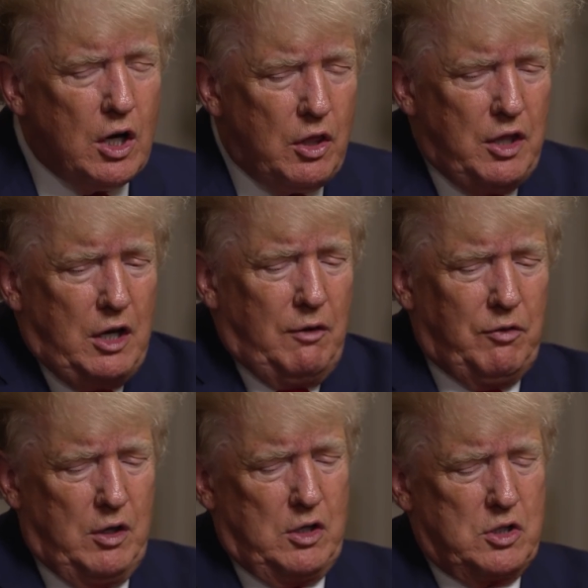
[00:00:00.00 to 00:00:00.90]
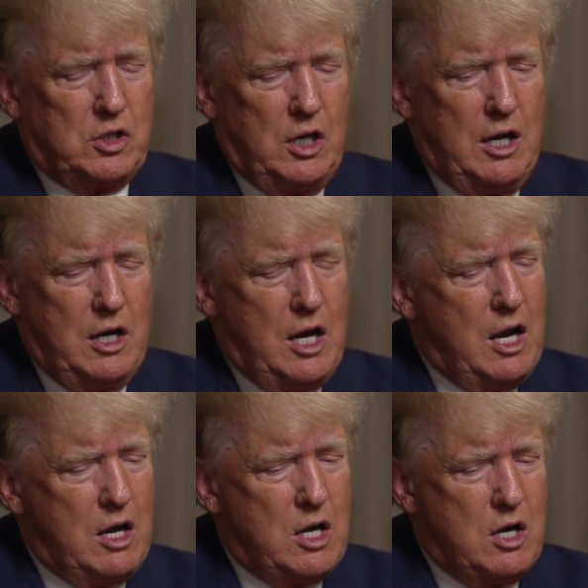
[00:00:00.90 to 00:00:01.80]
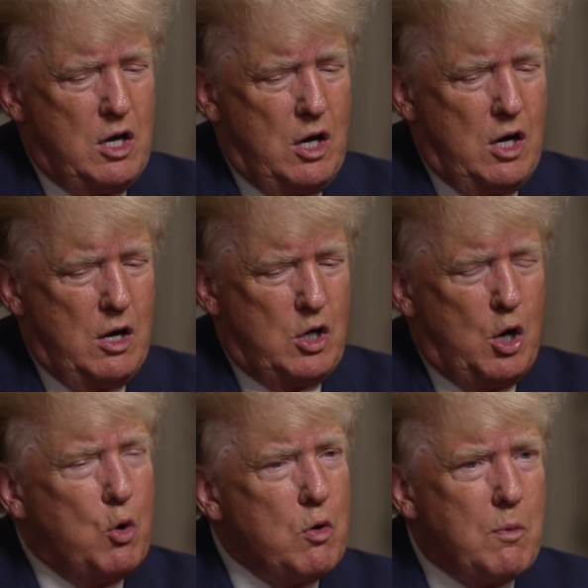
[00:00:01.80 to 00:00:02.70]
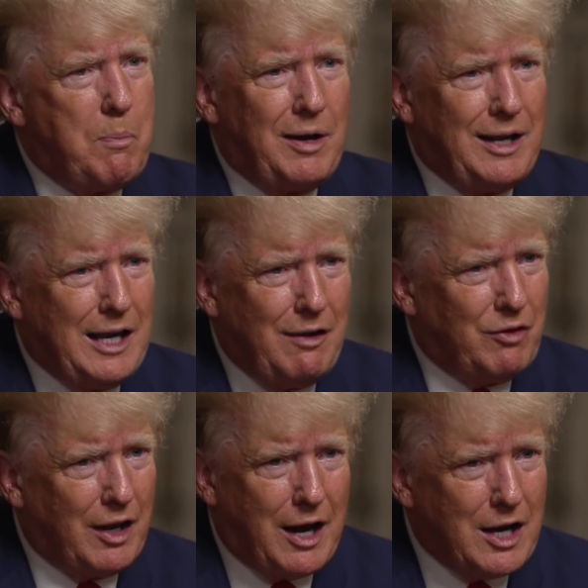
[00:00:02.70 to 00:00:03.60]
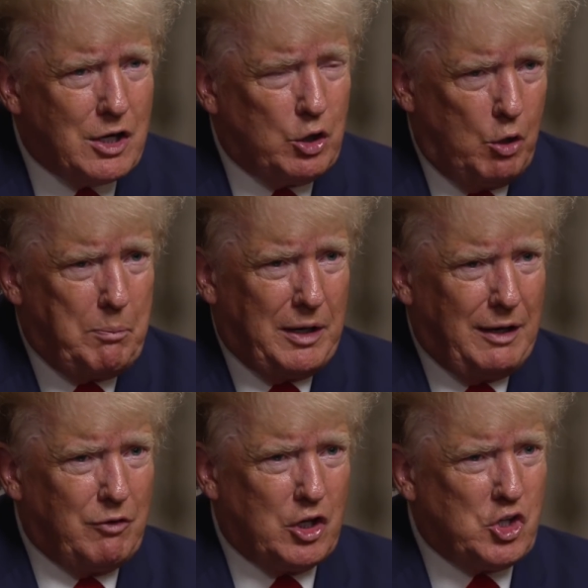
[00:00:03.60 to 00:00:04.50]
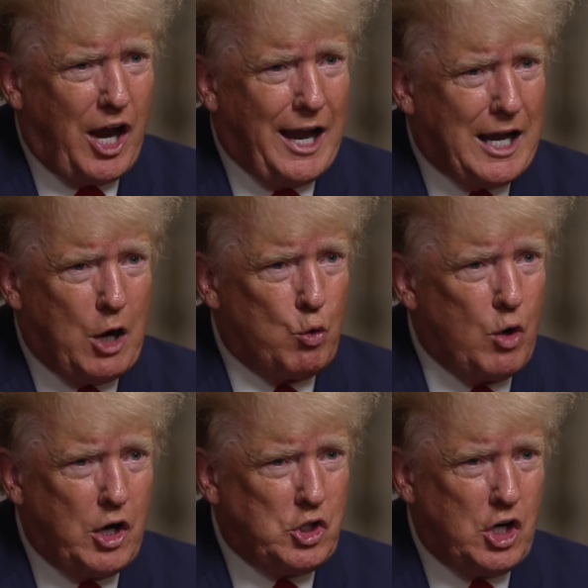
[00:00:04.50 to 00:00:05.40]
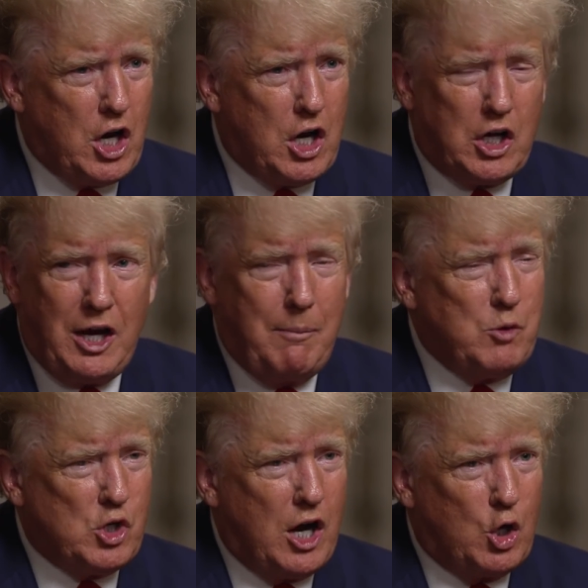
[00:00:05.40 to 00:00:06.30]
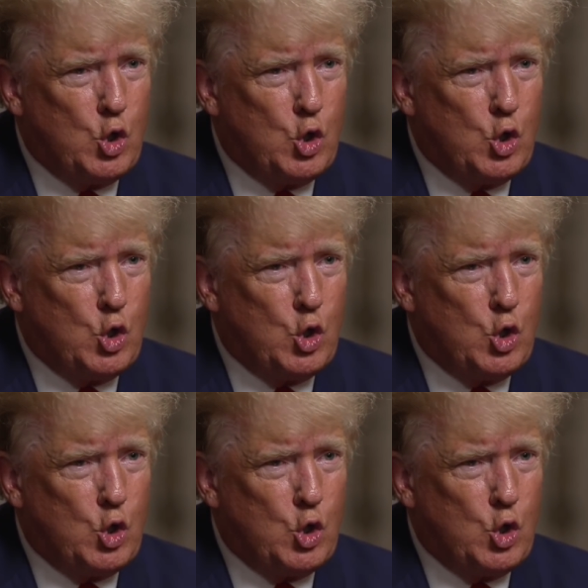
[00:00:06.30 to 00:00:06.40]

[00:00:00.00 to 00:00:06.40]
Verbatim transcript: Think of this, and, and don't believe that I don't believe that China, Russia, Kim Jong